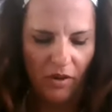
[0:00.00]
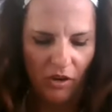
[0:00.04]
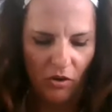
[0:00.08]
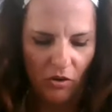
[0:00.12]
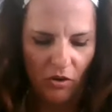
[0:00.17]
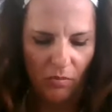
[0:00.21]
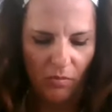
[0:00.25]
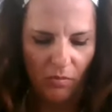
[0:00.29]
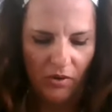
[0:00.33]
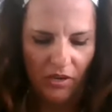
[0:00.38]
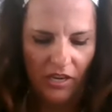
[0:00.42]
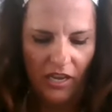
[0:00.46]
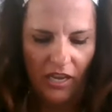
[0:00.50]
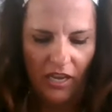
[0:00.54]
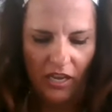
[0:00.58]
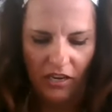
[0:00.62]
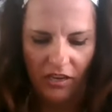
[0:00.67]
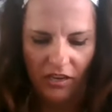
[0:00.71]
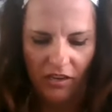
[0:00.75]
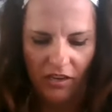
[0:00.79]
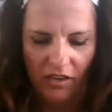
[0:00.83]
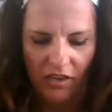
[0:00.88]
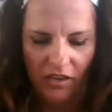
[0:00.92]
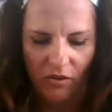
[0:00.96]
I grew up in
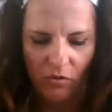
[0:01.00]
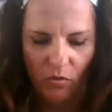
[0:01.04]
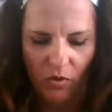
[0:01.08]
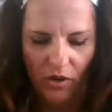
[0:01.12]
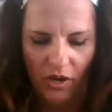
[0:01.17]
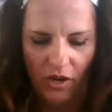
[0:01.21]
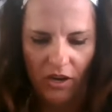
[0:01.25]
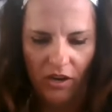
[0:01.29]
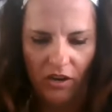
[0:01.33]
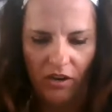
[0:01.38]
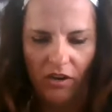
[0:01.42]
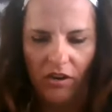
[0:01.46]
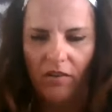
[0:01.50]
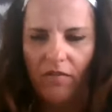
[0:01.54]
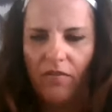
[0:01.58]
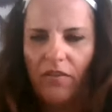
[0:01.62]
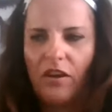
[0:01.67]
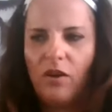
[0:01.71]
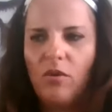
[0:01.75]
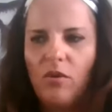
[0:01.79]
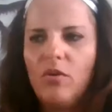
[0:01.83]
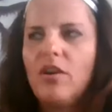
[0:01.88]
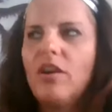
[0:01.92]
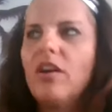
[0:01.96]
Canada where
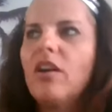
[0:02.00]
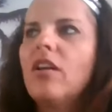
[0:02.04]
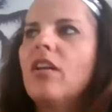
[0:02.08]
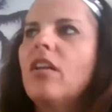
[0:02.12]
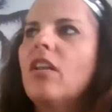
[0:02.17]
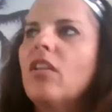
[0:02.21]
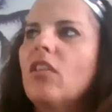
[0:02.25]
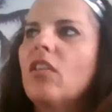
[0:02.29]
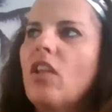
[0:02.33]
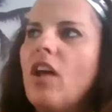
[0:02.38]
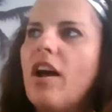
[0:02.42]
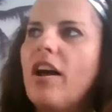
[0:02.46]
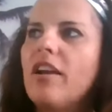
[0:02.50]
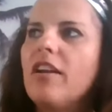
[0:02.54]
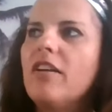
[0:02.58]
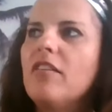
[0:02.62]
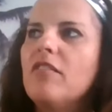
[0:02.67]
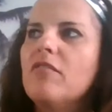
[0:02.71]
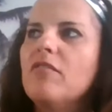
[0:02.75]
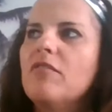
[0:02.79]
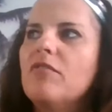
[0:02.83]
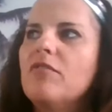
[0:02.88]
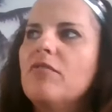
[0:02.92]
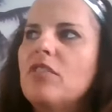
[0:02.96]
there were a lot
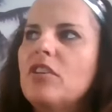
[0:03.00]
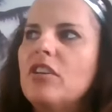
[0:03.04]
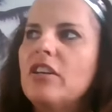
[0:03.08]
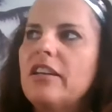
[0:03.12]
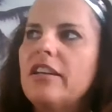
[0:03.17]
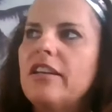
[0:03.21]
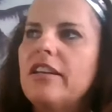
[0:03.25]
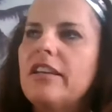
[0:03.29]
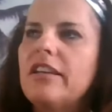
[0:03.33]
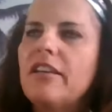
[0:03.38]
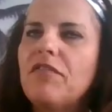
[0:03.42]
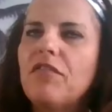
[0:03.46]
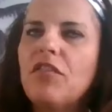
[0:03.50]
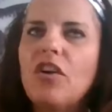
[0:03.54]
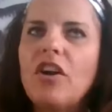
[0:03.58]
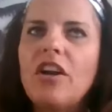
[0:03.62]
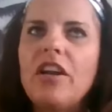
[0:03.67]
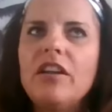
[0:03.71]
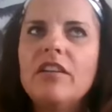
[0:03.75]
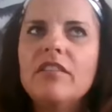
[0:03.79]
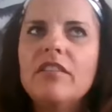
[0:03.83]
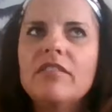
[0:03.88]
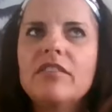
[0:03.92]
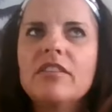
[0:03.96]
of
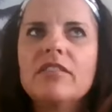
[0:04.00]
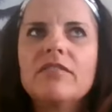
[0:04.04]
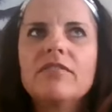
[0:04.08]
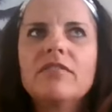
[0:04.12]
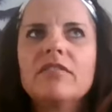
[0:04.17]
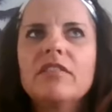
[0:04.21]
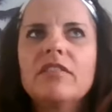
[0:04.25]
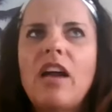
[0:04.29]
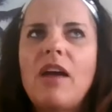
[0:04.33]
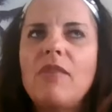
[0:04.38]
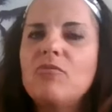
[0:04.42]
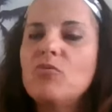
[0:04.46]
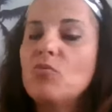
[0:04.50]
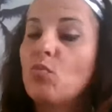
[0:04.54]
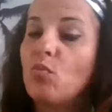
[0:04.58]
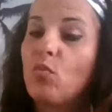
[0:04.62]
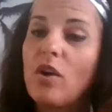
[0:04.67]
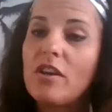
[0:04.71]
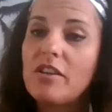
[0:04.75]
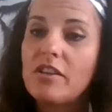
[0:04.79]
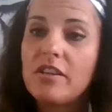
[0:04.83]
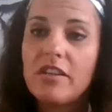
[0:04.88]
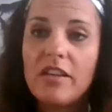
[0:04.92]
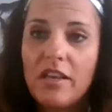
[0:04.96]
different, I
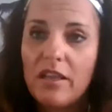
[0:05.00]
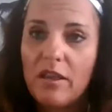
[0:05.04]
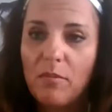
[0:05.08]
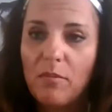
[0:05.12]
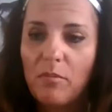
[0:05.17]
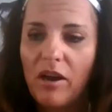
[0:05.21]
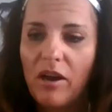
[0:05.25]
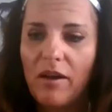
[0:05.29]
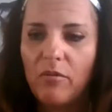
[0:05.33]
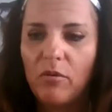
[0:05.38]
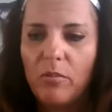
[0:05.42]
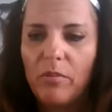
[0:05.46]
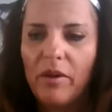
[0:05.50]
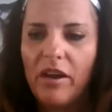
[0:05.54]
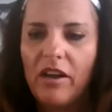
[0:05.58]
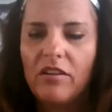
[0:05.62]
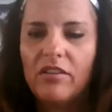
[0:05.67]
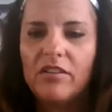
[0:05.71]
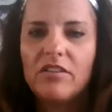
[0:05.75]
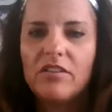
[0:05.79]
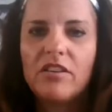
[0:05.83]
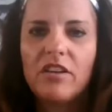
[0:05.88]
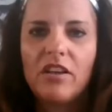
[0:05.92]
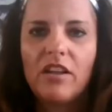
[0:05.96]
wasn't in the Bible
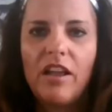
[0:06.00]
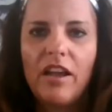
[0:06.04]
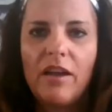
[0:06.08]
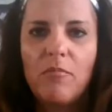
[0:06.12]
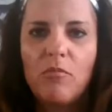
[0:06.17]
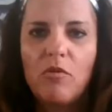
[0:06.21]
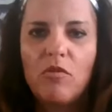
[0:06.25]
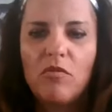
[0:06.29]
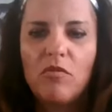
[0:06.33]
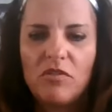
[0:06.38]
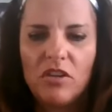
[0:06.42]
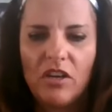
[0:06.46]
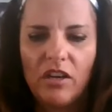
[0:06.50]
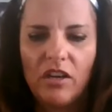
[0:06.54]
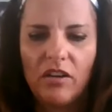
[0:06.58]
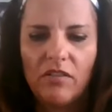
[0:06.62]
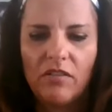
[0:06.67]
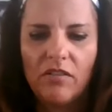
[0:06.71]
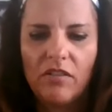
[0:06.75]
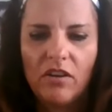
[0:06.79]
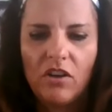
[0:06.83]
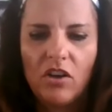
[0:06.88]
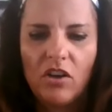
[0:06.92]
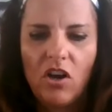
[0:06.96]
Belt until I moved
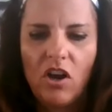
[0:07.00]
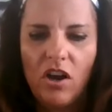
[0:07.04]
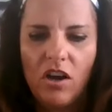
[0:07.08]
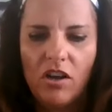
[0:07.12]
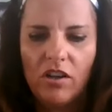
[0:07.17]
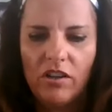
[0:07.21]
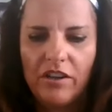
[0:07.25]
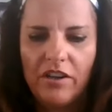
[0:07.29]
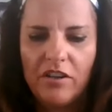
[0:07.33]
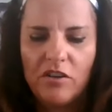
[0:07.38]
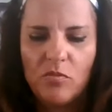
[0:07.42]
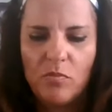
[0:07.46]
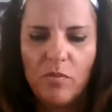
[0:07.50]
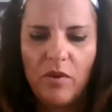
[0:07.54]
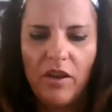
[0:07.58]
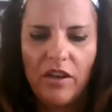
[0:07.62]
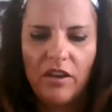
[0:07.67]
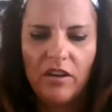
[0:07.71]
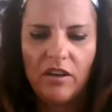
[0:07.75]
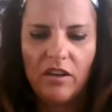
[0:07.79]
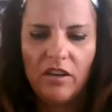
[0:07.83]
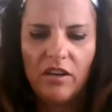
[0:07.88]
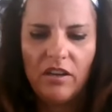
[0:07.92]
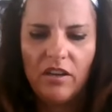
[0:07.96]
to college,
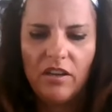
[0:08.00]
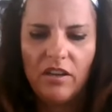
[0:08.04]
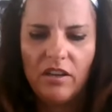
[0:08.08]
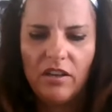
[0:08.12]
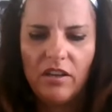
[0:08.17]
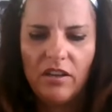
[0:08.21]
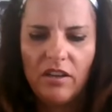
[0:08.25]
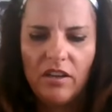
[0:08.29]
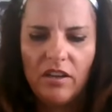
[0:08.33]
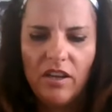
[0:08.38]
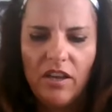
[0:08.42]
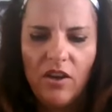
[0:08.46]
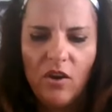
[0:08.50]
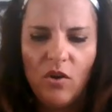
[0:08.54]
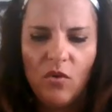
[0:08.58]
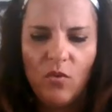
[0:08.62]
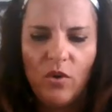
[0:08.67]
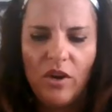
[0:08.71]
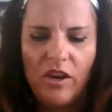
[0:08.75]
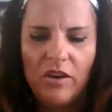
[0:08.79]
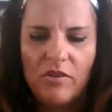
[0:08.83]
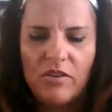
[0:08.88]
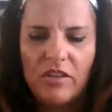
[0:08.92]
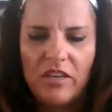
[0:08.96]
but
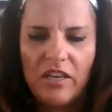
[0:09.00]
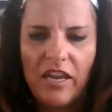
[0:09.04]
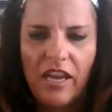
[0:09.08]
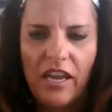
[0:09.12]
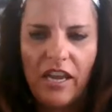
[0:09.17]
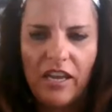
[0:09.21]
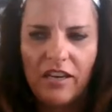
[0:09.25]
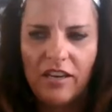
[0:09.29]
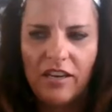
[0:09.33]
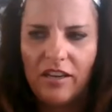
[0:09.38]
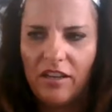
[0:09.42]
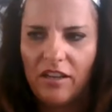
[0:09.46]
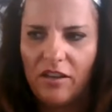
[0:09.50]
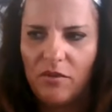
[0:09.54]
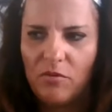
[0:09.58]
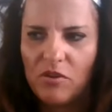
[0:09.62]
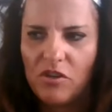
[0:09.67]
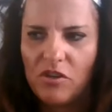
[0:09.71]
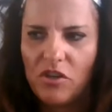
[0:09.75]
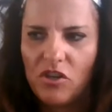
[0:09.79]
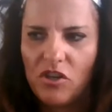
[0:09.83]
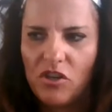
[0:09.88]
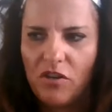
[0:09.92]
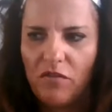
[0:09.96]
when I was in Canada, there
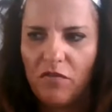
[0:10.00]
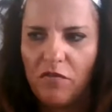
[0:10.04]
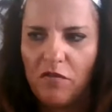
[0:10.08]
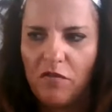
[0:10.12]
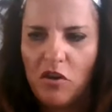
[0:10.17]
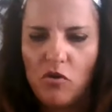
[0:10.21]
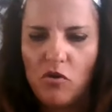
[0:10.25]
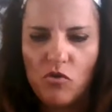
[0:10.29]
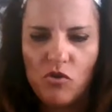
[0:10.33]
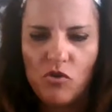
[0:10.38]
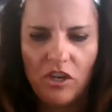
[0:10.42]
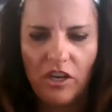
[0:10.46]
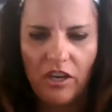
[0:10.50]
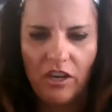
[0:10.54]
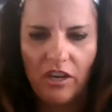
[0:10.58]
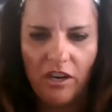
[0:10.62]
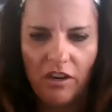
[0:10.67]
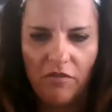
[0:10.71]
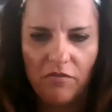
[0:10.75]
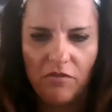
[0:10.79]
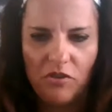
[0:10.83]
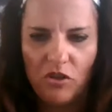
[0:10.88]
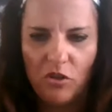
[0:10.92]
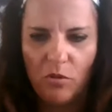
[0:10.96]
was such a fusion
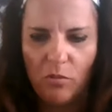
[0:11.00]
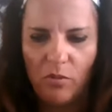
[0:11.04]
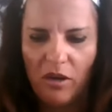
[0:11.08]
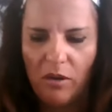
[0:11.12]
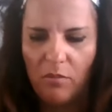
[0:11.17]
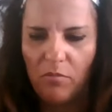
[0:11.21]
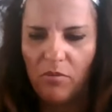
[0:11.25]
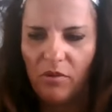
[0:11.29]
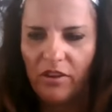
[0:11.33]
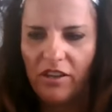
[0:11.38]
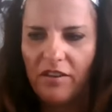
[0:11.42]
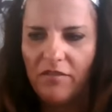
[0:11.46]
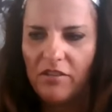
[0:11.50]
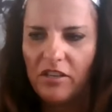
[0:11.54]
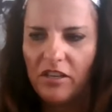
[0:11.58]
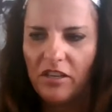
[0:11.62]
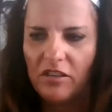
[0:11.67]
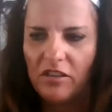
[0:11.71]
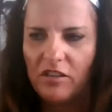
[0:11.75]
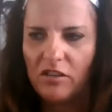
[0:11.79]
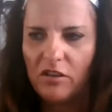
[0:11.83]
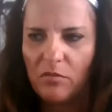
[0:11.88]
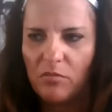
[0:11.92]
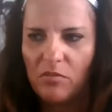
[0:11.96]
of so many belief
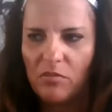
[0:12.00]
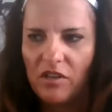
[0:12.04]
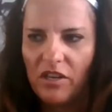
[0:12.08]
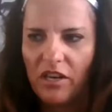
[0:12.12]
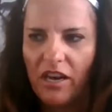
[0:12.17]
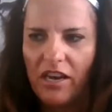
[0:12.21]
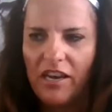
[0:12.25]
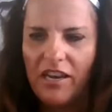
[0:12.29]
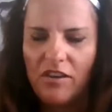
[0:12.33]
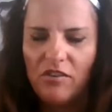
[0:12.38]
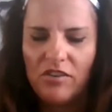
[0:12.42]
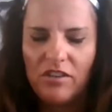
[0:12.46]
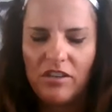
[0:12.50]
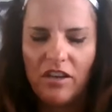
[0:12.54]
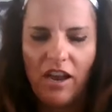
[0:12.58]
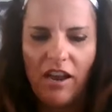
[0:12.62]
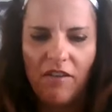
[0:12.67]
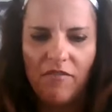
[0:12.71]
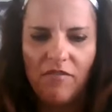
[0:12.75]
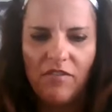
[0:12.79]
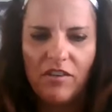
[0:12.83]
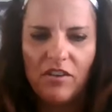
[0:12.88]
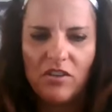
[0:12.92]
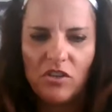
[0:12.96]
systems. And I used to
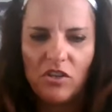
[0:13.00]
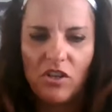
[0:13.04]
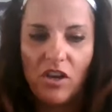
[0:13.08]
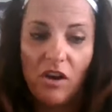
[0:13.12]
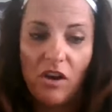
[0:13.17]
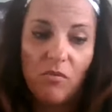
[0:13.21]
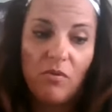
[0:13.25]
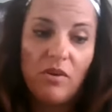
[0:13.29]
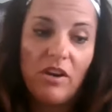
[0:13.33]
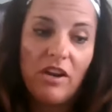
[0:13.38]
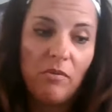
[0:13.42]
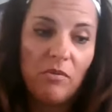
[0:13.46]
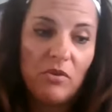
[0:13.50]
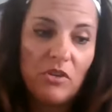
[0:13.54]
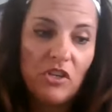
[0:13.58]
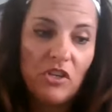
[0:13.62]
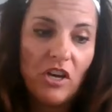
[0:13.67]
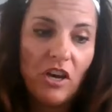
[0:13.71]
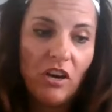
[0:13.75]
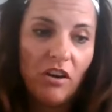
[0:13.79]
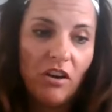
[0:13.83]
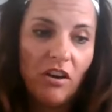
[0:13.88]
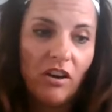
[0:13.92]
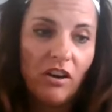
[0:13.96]
have this thought when I was
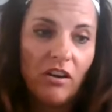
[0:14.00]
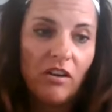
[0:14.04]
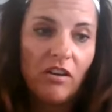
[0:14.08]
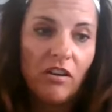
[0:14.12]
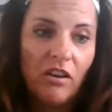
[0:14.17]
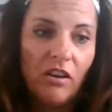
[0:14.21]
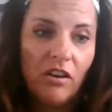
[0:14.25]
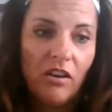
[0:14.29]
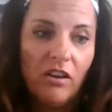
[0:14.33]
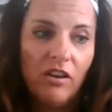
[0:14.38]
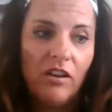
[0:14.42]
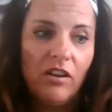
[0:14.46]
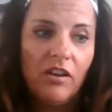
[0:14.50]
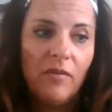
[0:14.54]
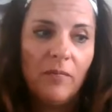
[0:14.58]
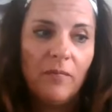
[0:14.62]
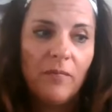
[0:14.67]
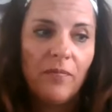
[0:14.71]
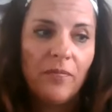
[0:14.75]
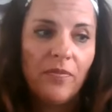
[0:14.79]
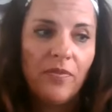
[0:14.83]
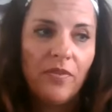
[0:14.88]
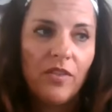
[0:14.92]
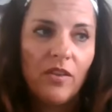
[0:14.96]
younger,
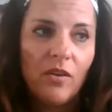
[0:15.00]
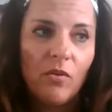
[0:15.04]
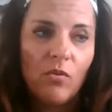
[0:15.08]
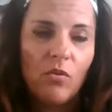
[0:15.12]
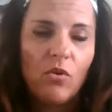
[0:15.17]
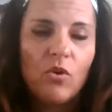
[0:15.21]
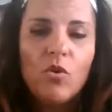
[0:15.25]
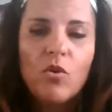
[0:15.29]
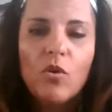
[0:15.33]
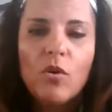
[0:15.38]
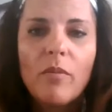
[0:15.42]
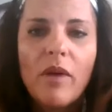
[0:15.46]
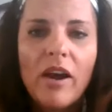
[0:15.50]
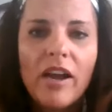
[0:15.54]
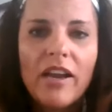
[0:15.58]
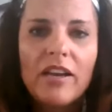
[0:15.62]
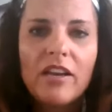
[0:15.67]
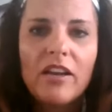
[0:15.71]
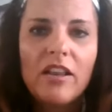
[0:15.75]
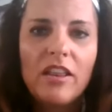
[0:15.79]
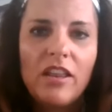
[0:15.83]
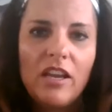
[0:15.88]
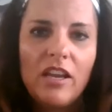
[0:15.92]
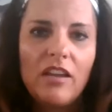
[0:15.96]
well, who am I
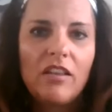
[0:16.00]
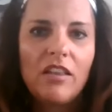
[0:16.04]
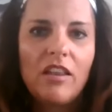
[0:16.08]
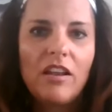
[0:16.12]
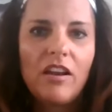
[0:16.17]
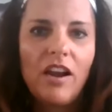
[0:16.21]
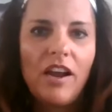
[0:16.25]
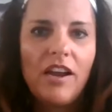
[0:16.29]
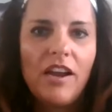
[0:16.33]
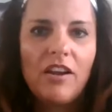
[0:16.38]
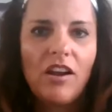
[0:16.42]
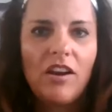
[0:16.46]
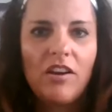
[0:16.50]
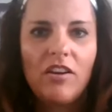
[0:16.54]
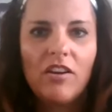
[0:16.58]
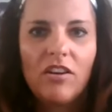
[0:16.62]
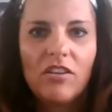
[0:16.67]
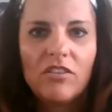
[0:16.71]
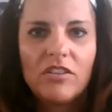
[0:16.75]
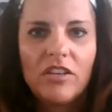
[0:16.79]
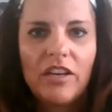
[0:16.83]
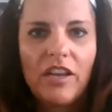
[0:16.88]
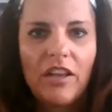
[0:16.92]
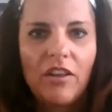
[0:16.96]
to think that I got it
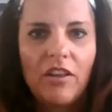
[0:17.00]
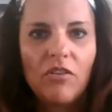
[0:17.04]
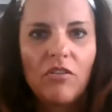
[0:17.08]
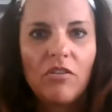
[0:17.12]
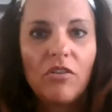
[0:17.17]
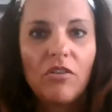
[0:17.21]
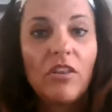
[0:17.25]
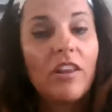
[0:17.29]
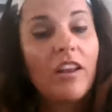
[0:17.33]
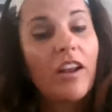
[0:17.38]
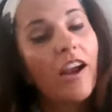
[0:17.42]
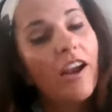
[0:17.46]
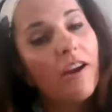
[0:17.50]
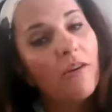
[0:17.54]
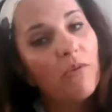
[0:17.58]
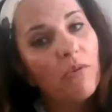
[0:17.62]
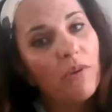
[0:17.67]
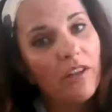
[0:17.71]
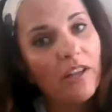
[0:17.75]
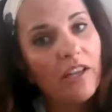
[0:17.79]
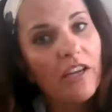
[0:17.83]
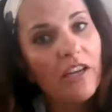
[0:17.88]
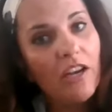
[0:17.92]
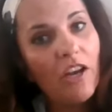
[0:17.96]
all together, that I
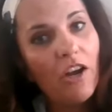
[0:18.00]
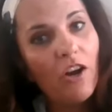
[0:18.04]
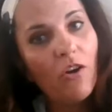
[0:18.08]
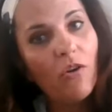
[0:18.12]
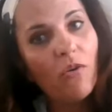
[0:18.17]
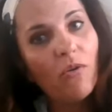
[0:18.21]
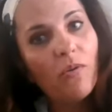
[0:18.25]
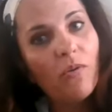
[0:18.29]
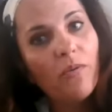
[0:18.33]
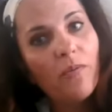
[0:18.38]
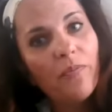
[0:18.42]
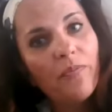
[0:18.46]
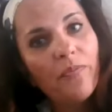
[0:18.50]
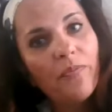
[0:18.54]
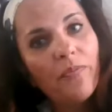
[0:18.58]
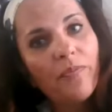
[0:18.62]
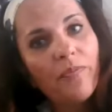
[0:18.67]
really know?